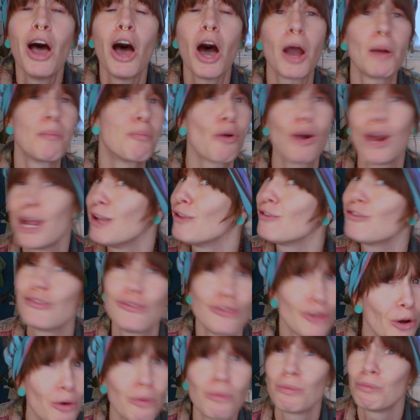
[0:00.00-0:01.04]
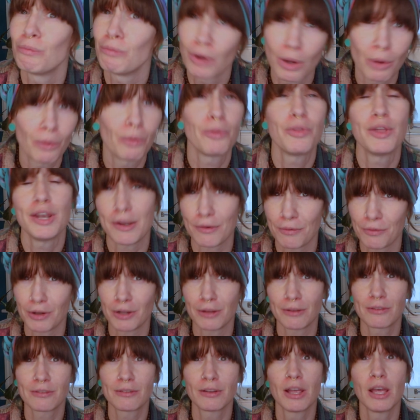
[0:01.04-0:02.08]
our brains don't know the
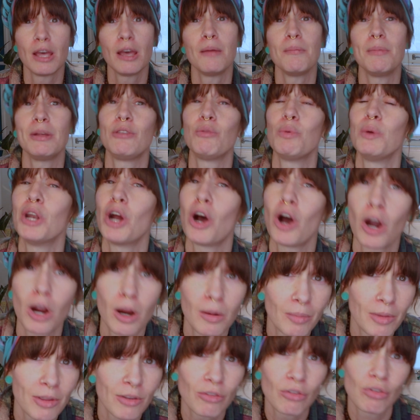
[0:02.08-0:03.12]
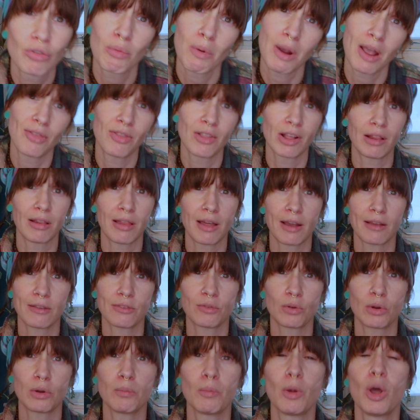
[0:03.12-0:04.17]
difference between a harmless threat in the
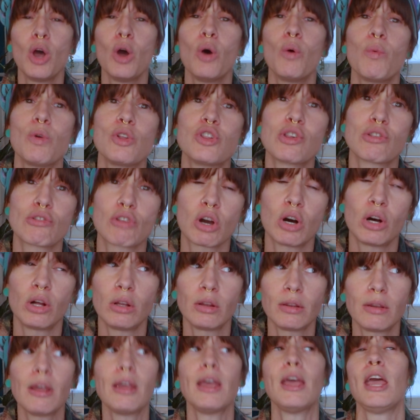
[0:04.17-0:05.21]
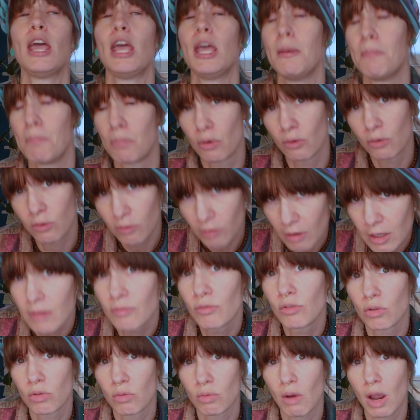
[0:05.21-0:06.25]
classroom, which is called a
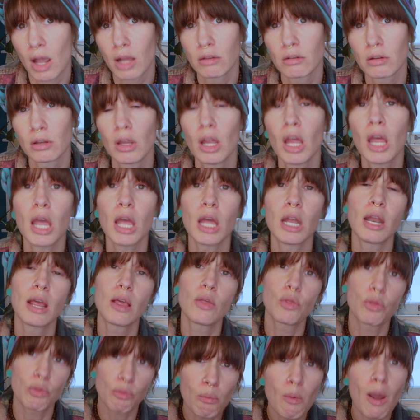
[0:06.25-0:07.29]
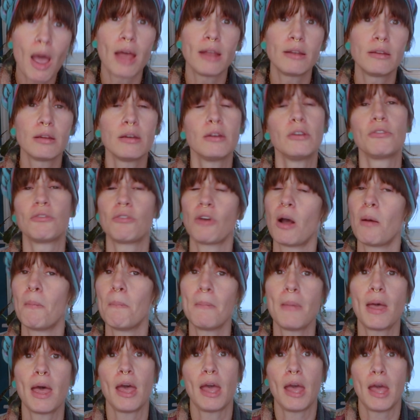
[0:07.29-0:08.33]
perceived threat, and a threat
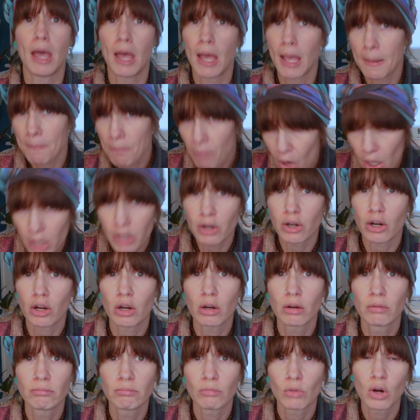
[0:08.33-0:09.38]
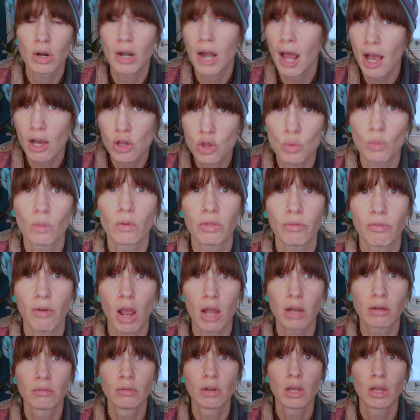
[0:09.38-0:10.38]
from a predator or an actual threat.